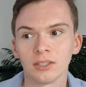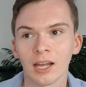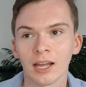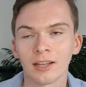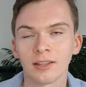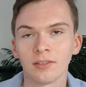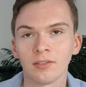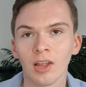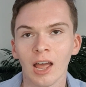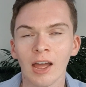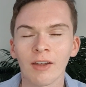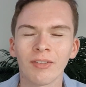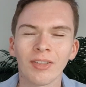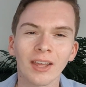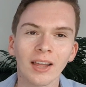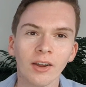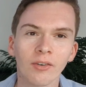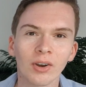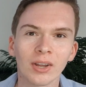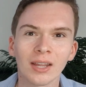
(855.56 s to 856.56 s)
I
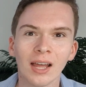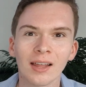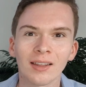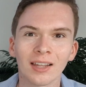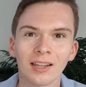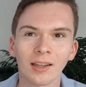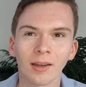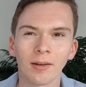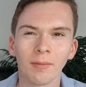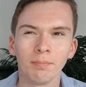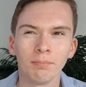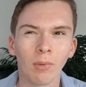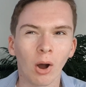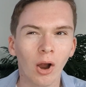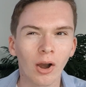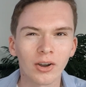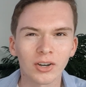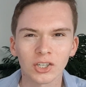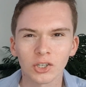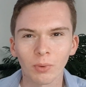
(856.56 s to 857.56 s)
think I read that in like
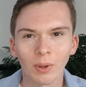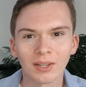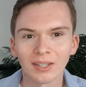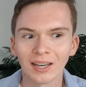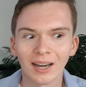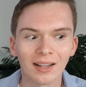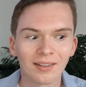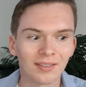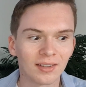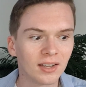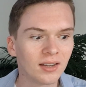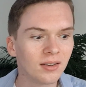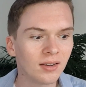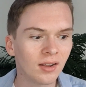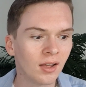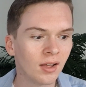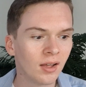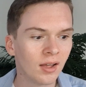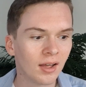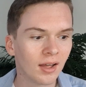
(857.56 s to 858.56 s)
March
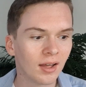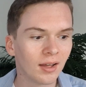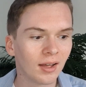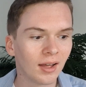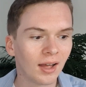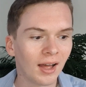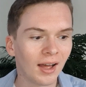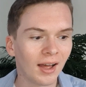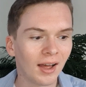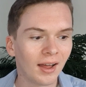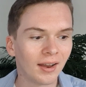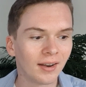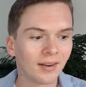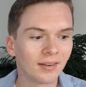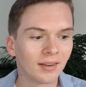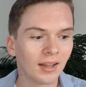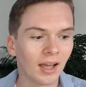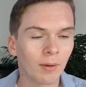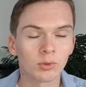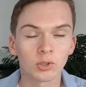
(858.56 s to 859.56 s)
2019,
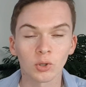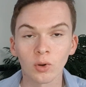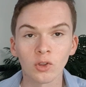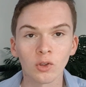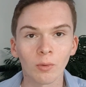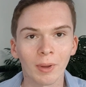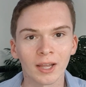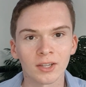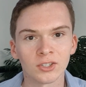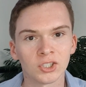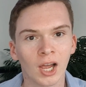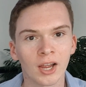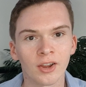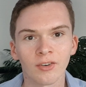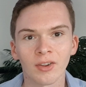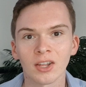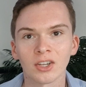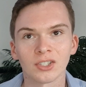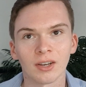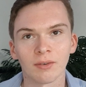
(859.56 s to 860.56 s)
and I was going to do it back in
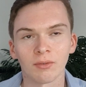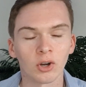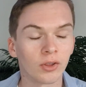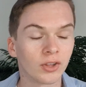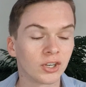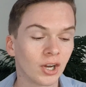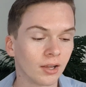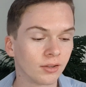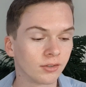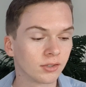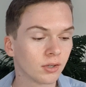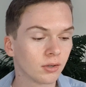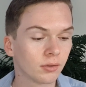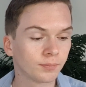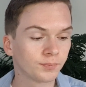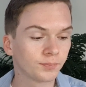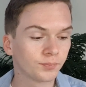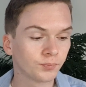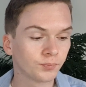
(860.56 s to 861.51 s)
January, I just never got the chance.